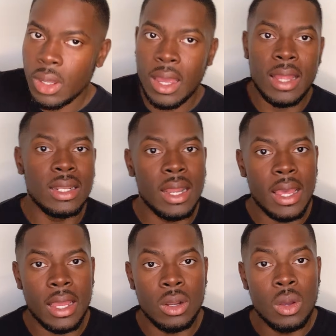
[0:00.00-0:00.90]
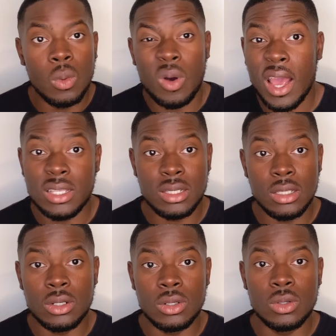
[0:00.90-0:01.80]
And then what I
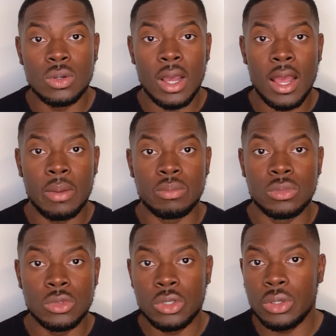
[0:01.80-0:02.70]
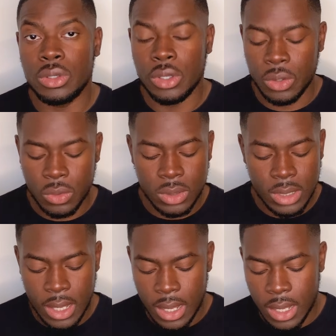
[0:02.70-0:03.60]
still do use
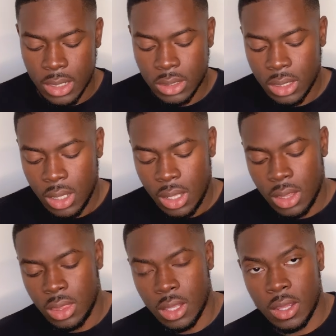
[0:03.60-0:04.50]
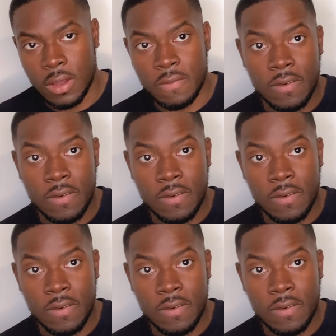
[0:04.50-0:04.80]
is the